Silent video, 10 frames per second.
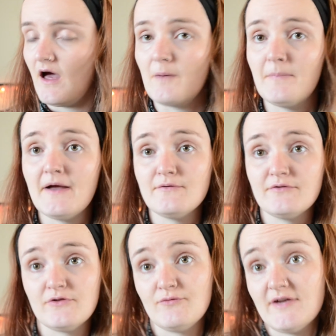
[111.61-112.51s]
about
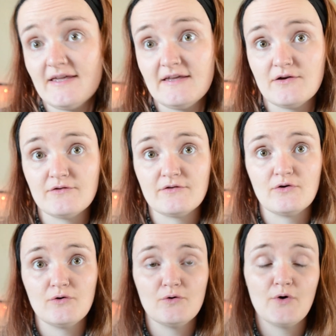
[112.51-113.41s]
3 years
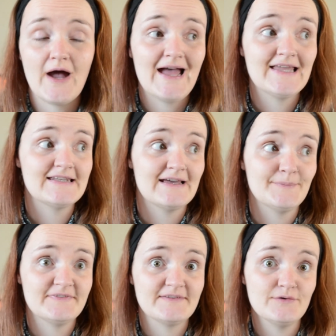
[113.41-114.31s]
ago, and
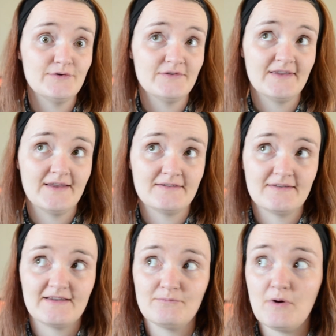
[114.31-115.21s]
I'm still using it, so
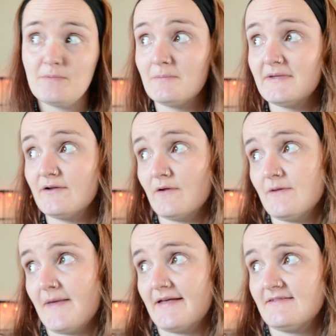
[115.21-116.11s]
that's probably not
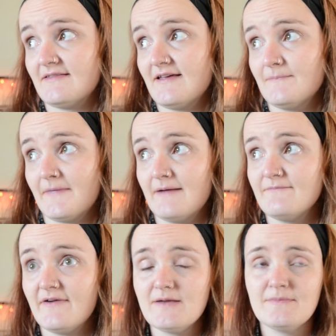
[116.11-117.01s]
the best thing, but
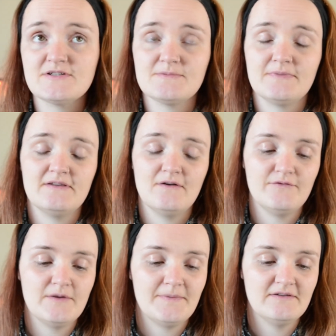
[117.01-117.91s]
I'm very much of
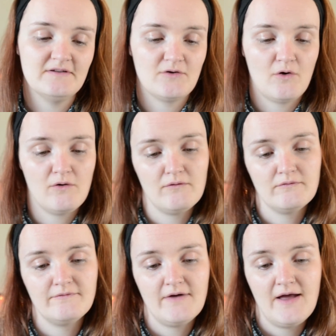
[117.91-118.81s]
the opinion of